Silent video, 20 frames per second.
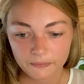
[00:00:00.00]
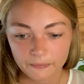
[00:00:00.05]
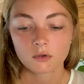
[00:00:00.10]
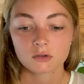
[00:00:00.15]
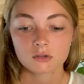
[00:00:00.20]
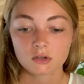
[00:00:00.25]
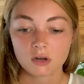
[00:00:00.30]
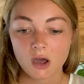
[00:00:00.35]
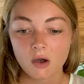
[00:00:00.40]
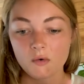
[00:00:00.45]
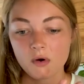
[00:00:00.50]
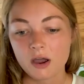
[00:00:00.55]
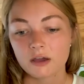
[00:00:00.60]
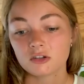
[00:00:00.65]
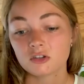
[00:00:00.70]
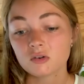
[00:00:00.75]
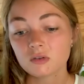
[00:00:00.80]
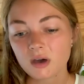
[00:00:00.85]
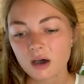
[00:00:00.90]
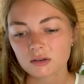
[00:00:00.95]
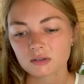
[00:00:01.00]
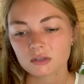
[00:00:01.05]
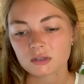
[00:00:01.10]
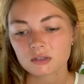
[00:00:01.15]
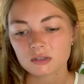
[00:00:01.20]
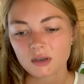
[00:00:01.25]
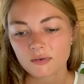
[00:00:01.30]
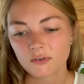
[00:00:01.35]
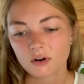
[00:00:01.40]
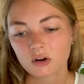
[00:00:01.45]
So now we're at
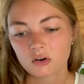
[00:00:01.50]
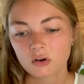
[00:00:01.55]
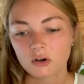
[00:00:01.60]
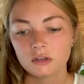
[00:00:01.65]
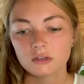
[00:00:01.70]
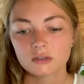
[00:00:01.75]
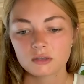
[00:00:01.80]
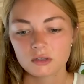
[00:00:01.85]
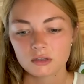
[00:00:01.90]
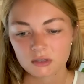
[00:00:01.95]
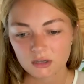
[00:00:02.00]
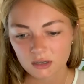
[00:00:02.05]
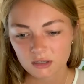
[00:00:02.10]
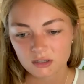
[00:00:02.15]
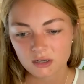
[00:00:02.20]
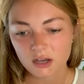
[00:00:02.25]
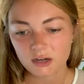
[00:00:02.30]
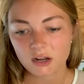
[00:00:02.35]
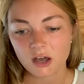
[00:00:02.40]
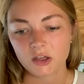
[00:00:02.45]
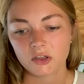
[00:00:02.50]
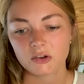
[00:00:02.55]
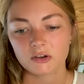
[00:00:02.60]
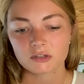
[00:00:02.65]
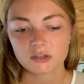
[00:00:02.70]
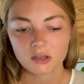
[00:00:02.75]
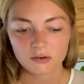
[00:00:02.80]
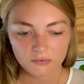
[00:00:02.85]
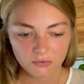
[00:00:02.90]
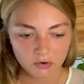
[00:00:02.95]

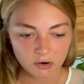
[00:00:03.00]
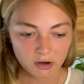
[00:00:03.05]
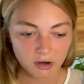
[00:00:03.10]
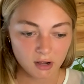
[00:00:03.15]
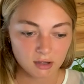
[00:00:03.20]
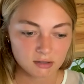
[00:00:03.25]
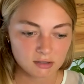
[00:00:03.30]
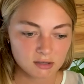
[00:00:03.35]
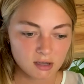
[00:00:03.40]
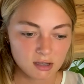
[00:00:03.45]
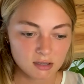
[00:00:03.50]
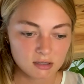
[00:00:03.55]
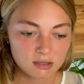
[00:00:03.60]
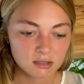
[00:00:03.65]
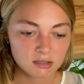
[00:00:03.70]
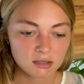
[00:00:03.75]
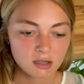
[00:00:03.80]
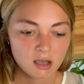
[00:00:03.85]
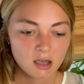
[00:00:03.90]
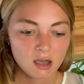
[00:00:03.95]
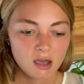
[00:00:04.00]
$2,768.49.